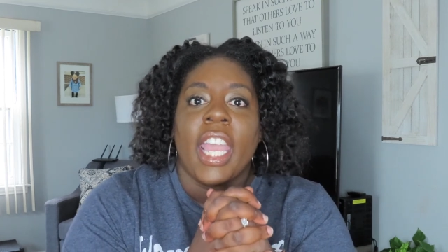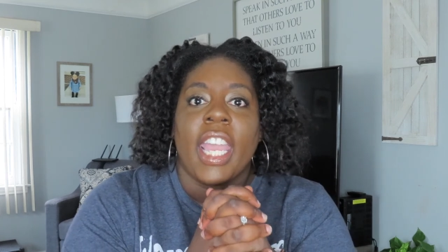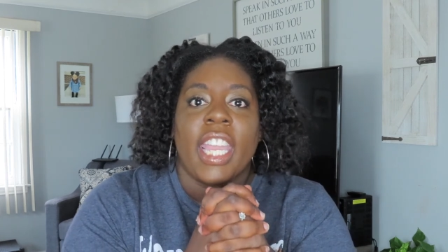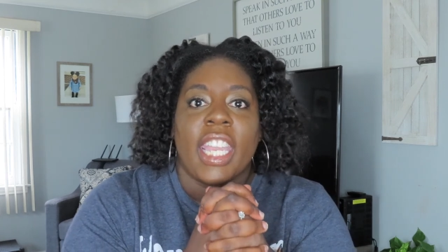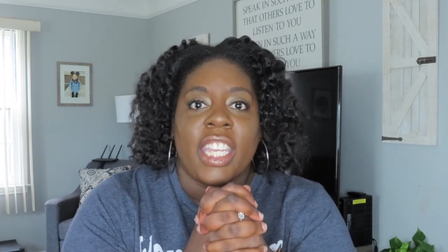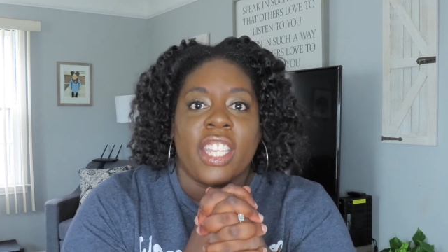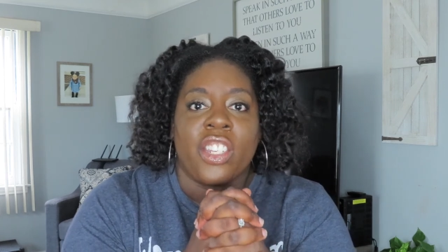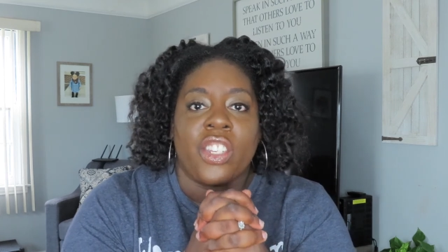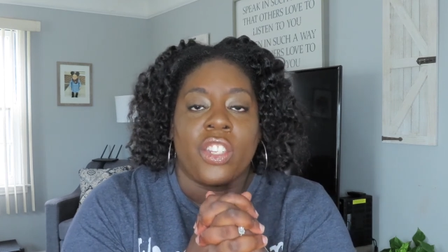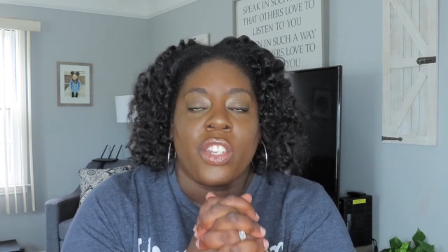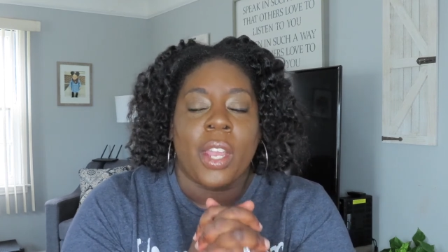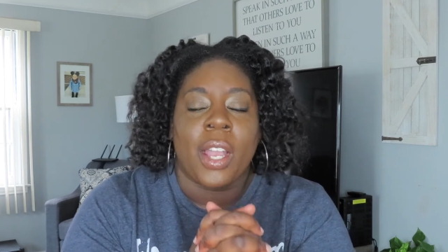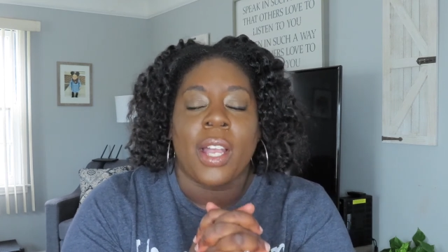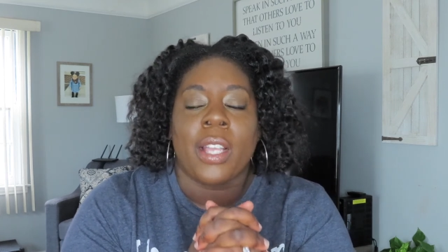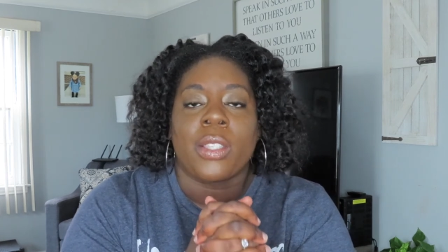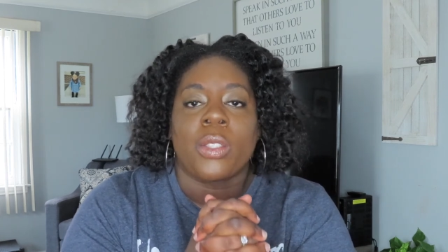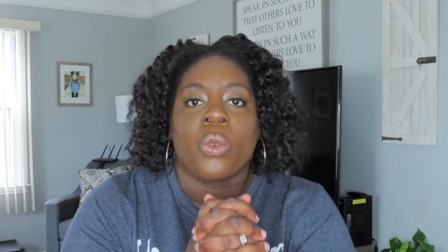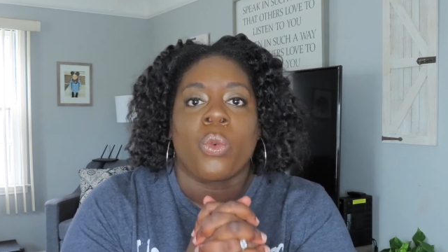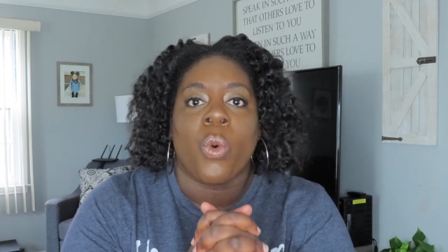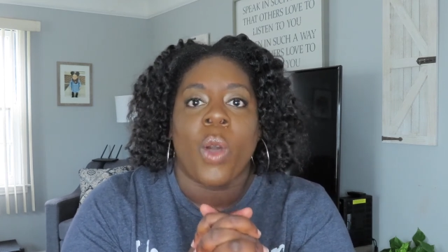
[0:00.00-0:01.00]
He
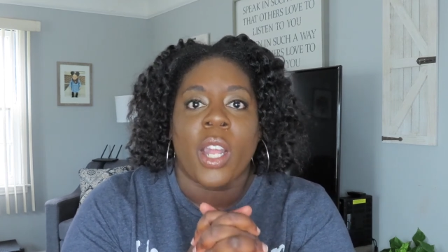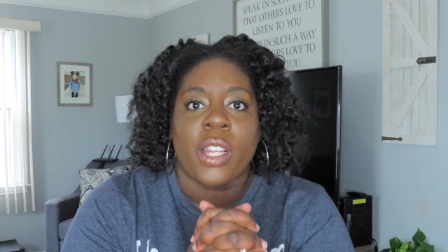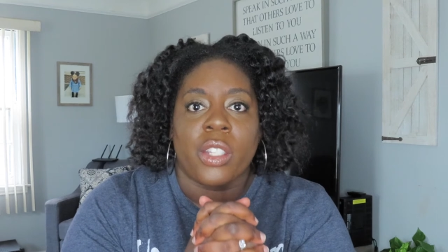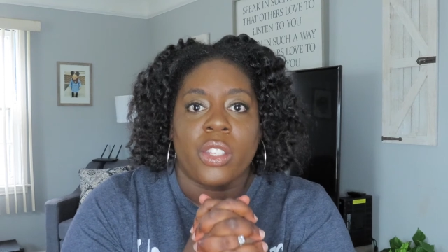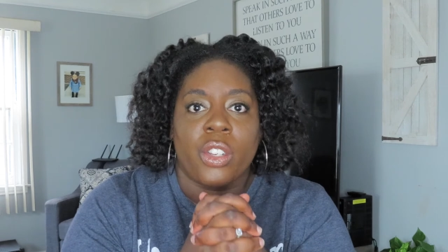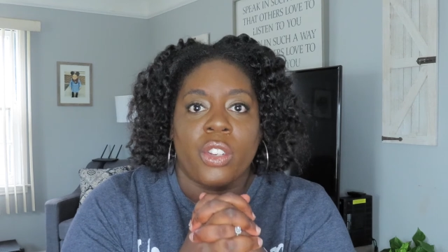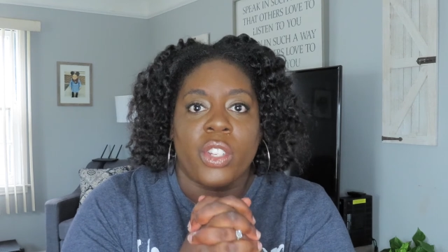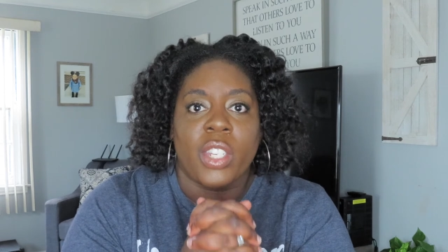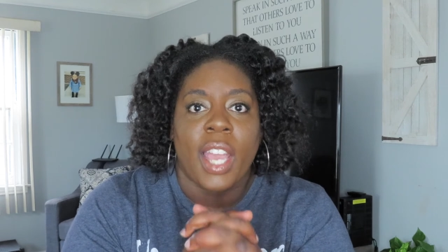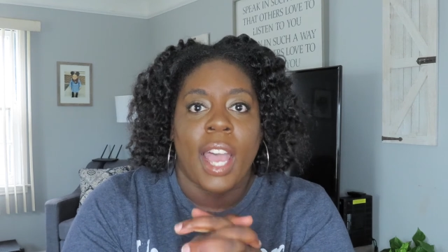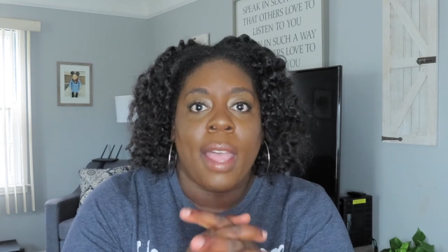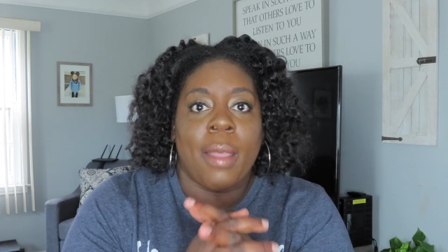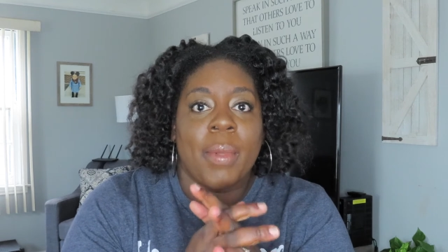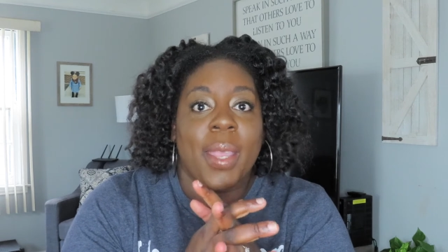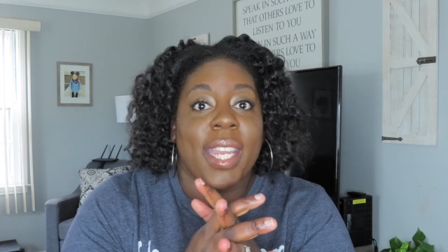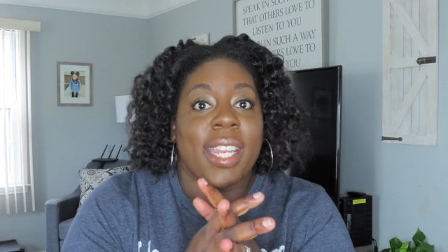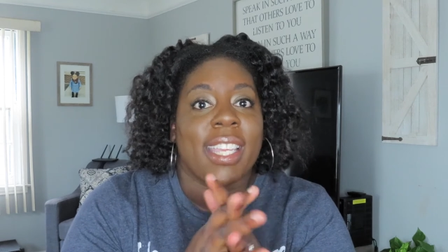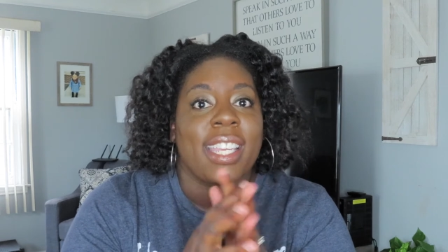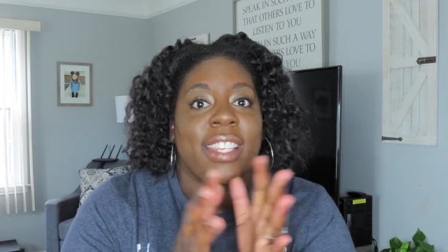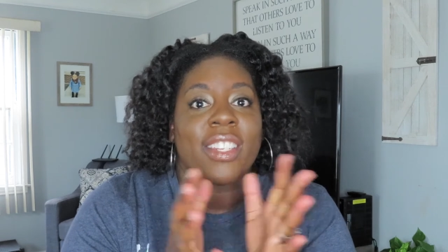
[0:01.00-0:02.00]
just wants your time
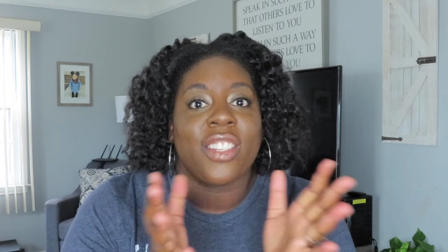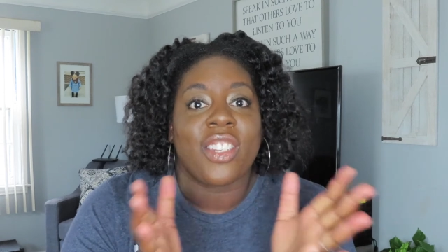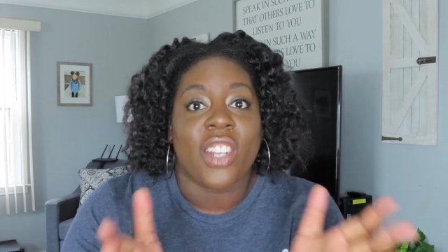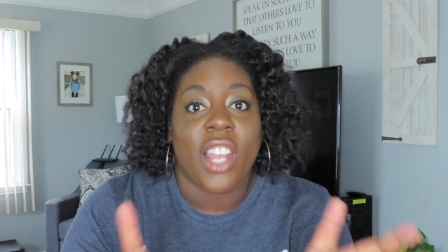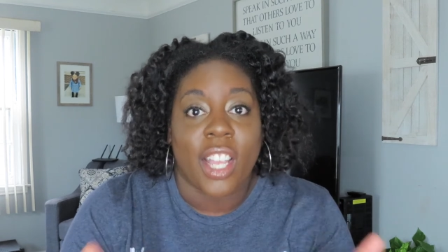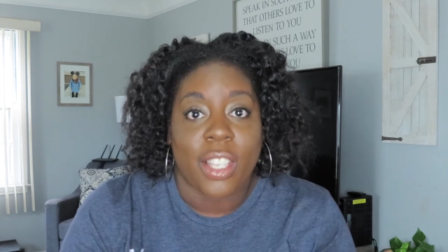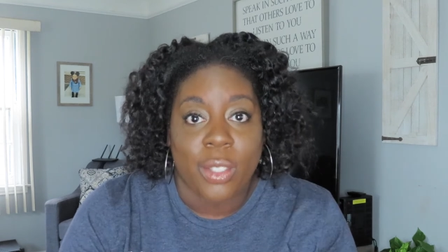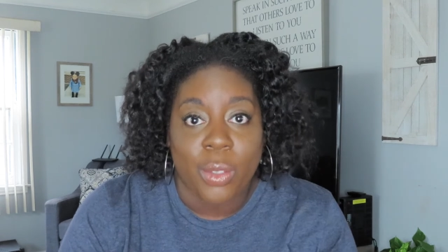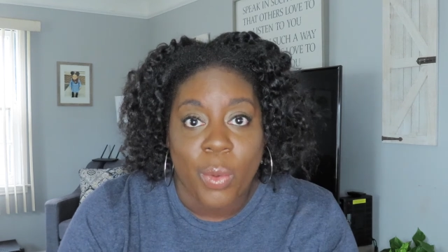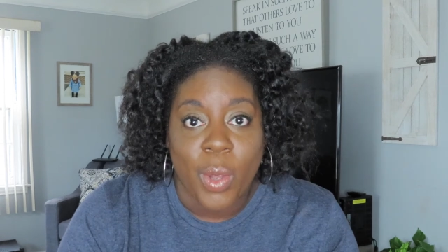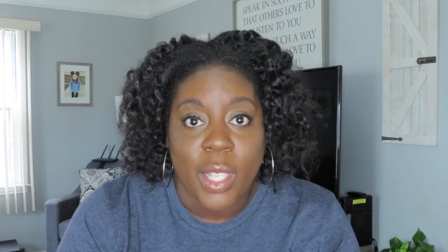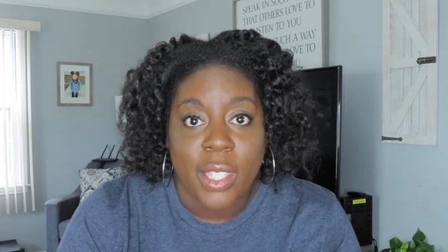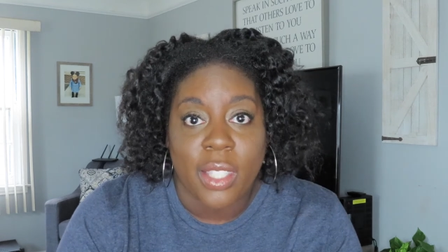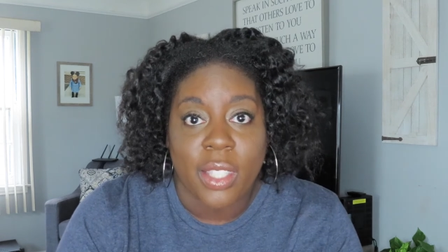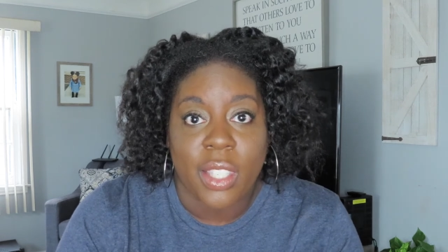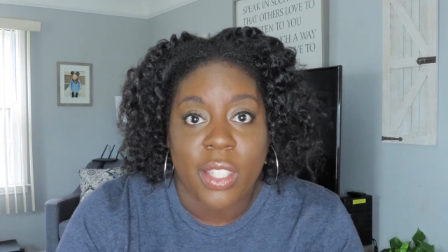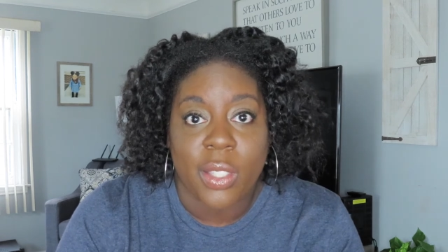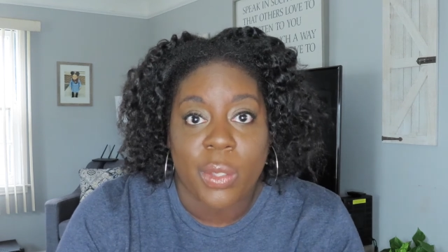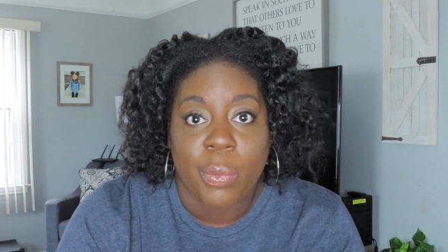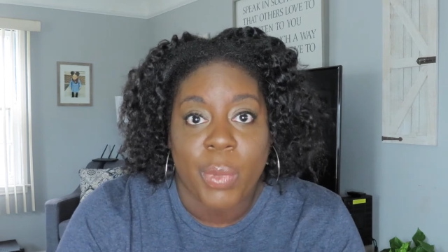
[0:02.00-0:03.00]
and he just wants
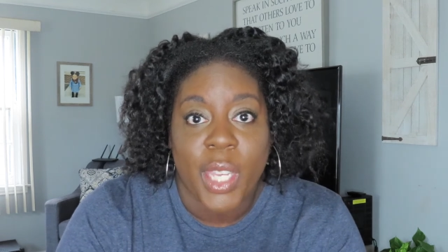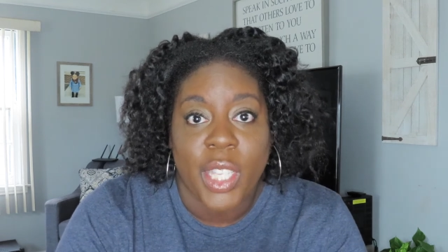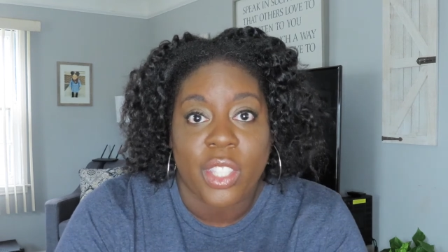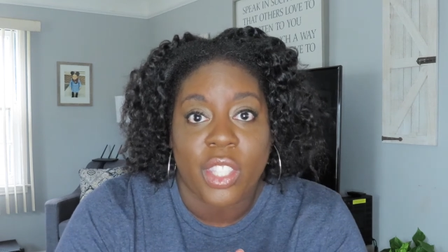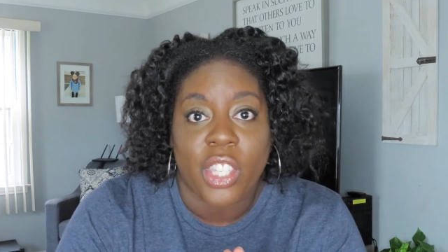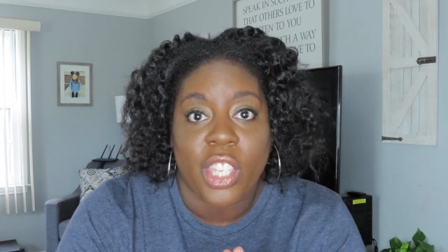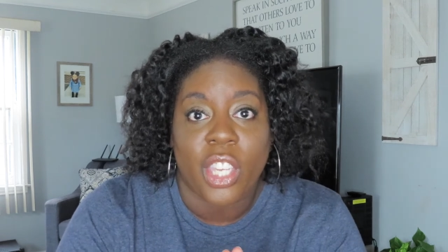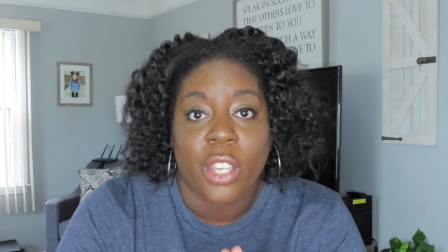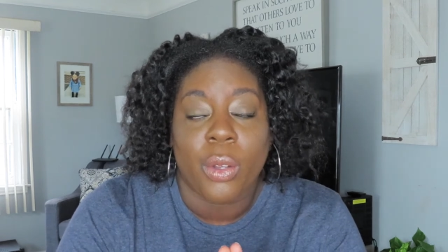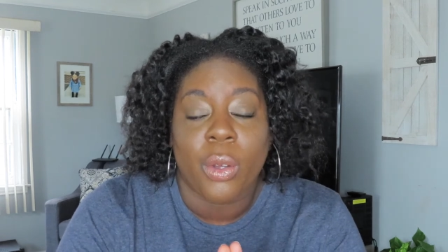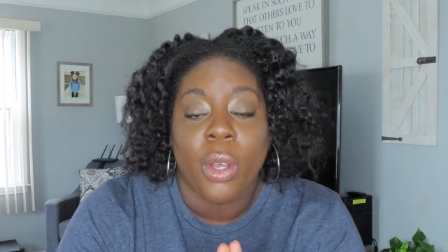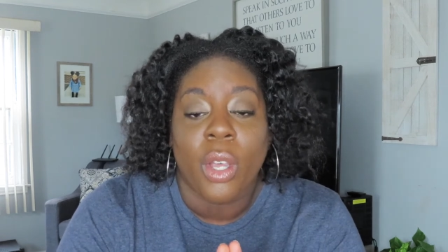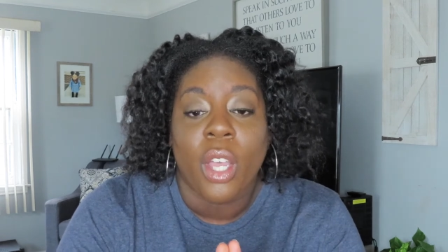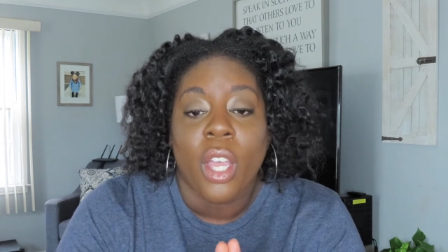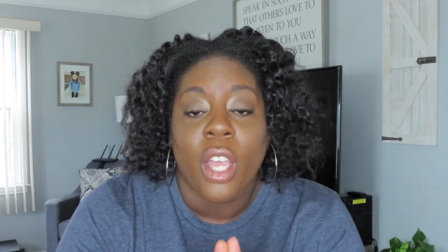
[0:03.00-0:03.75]
to speak to you.